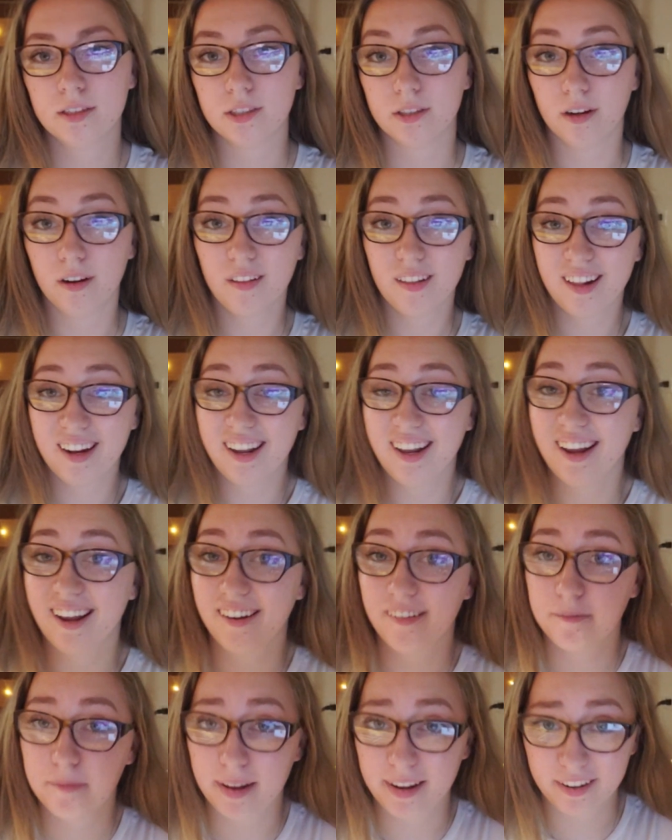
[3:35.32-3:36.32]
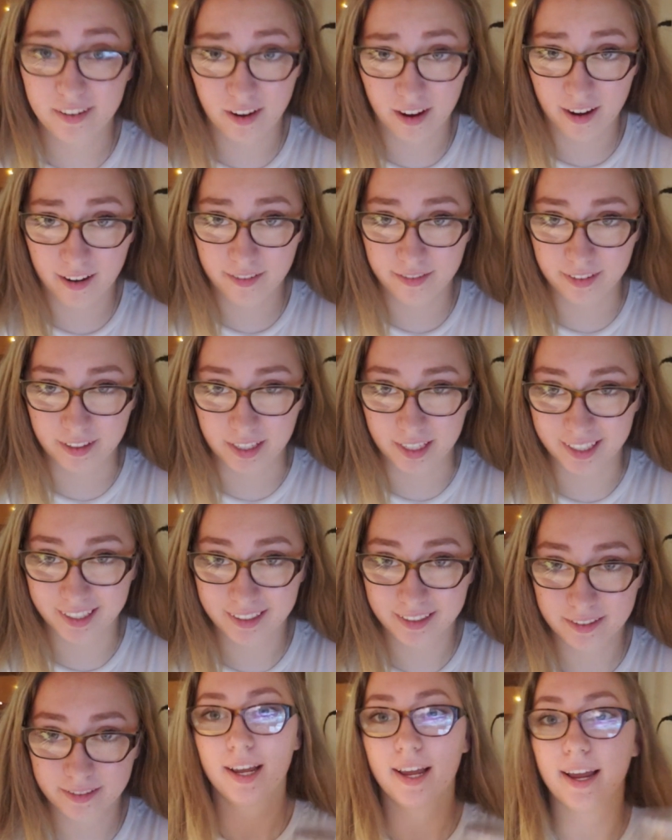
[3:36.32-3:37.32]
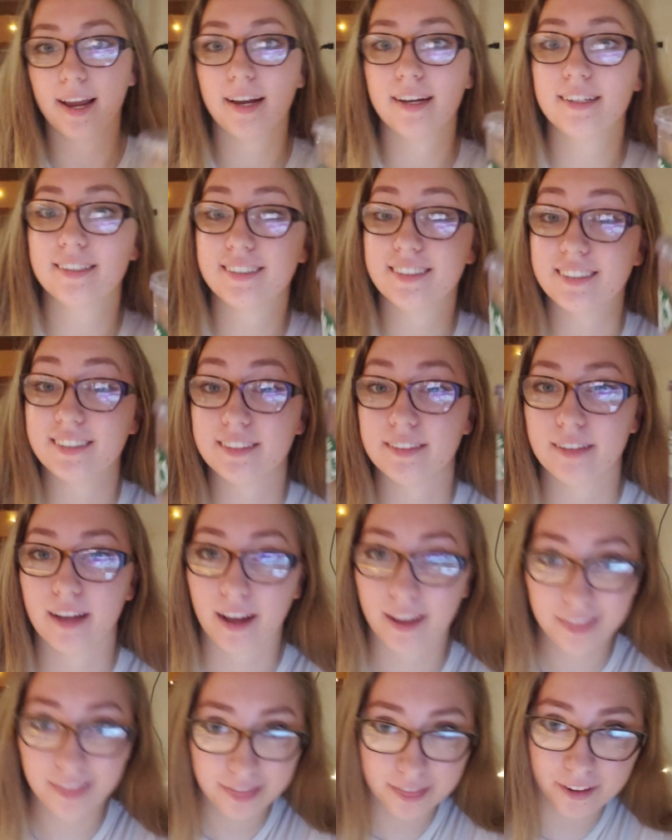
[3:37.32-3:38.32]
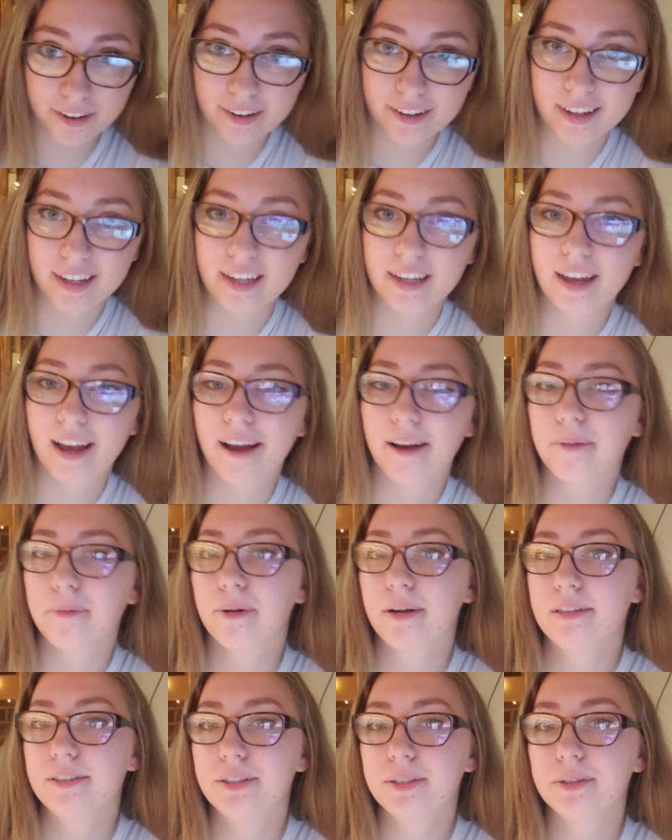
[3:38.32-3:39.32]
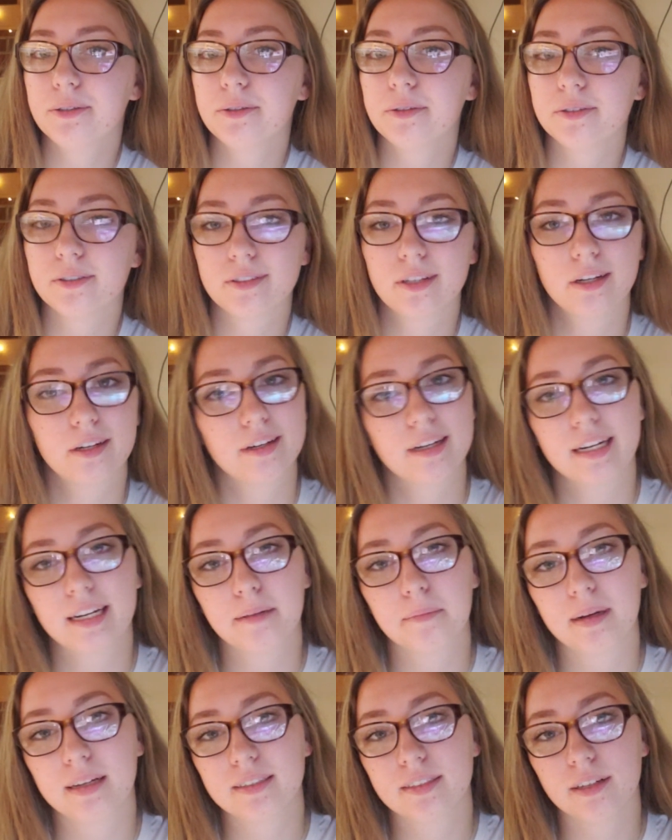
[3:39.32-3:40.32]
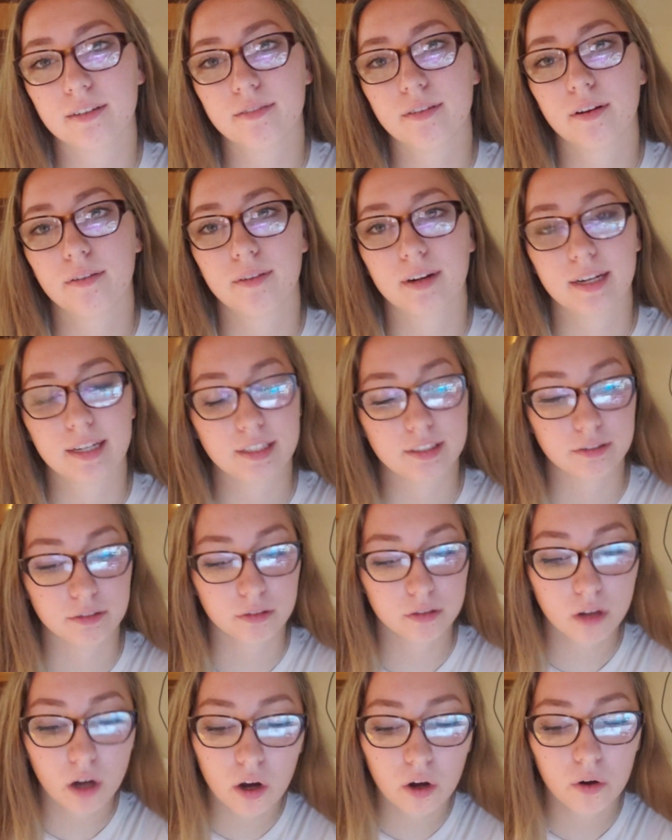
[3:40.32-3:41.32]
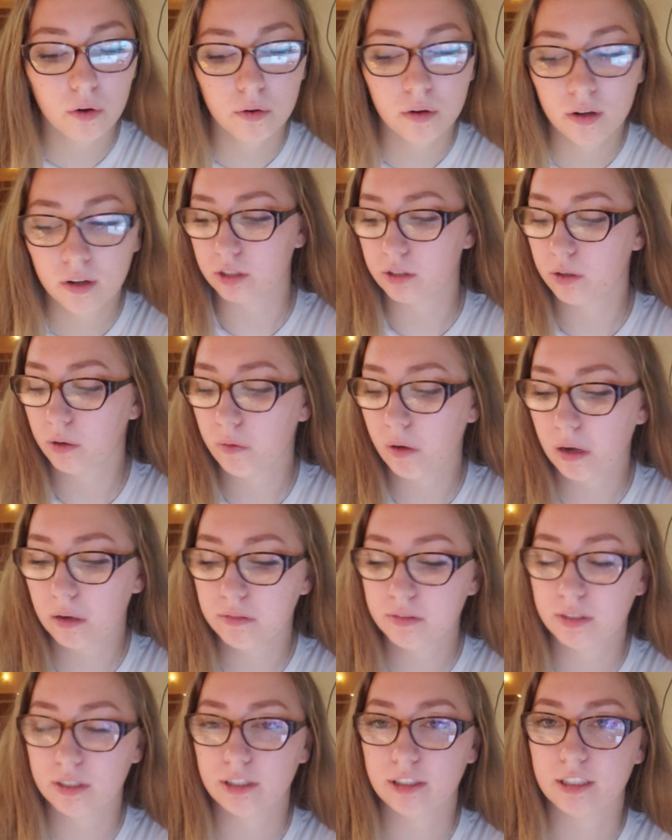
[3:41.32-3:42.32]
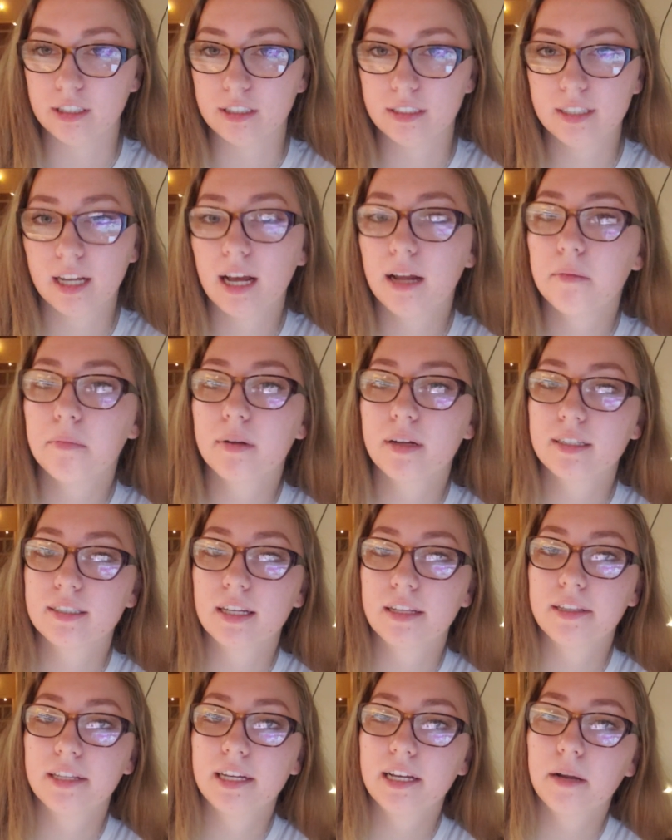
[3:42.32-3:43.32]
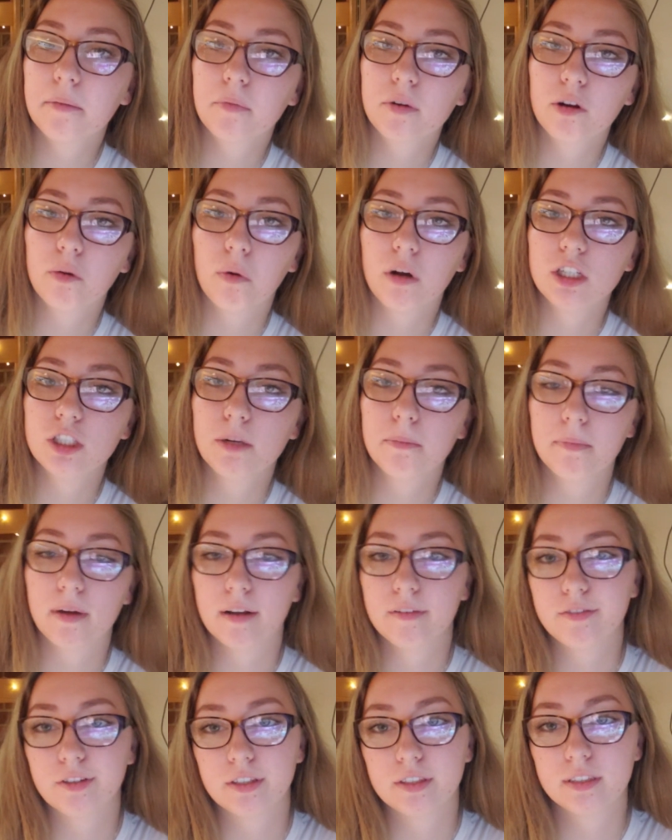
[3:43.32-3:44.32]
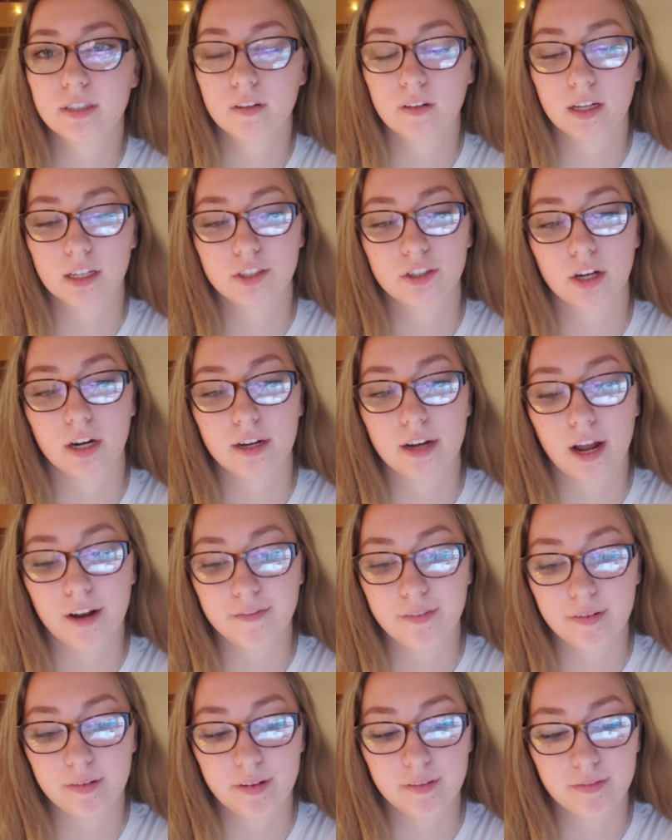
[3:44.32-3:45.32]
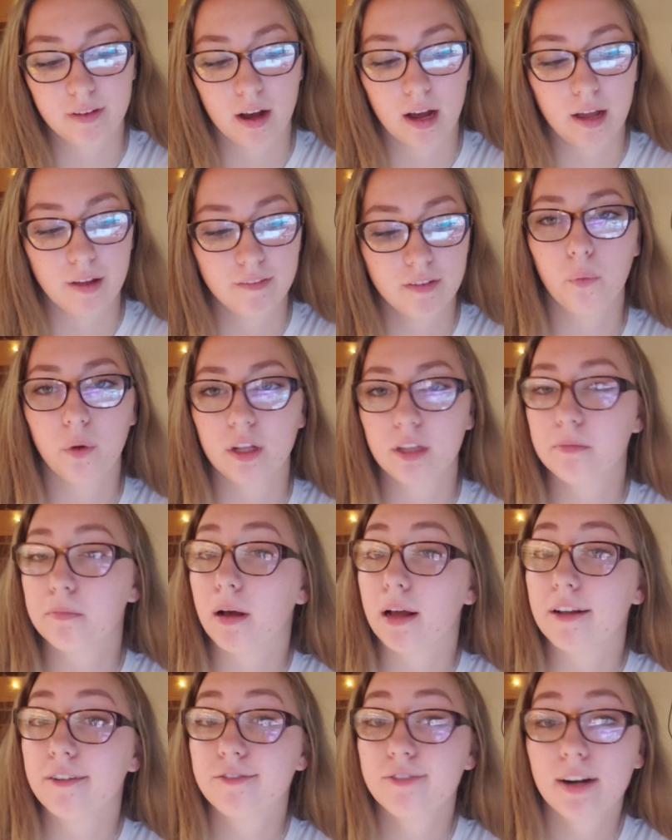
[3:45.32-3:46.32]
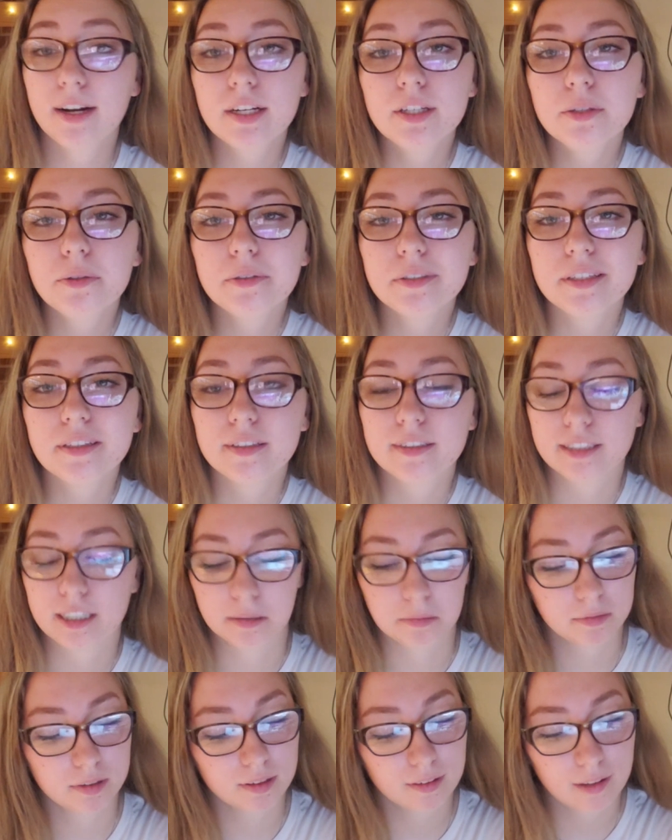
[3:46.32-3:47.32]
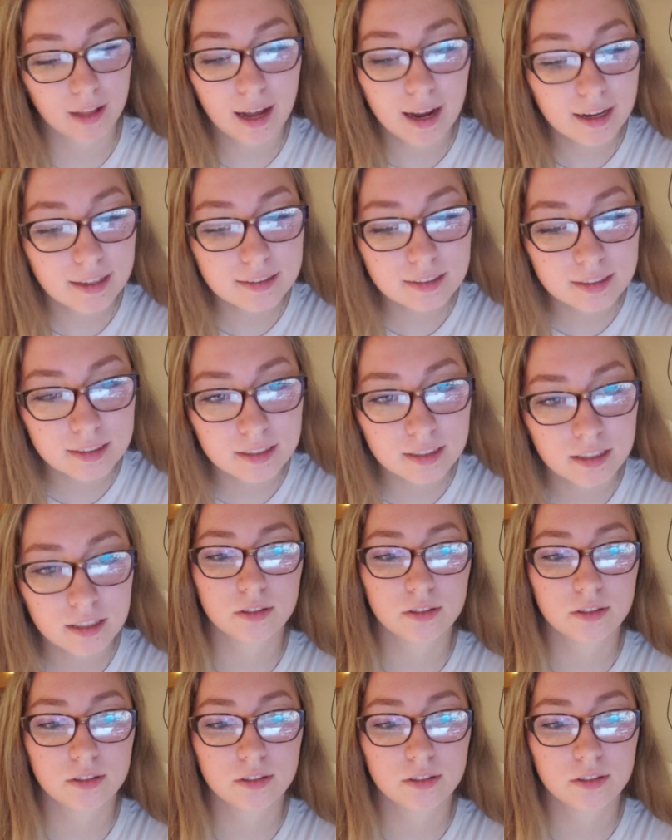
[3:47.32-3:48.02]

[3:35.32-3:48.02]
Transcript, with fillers: So now that I have my coffee, and it's 9.30. I'm going to start getting my stuff ready to go to go out to the den because I think I'm going to watch my first lecture at 9.55 with my friend who's in the same class.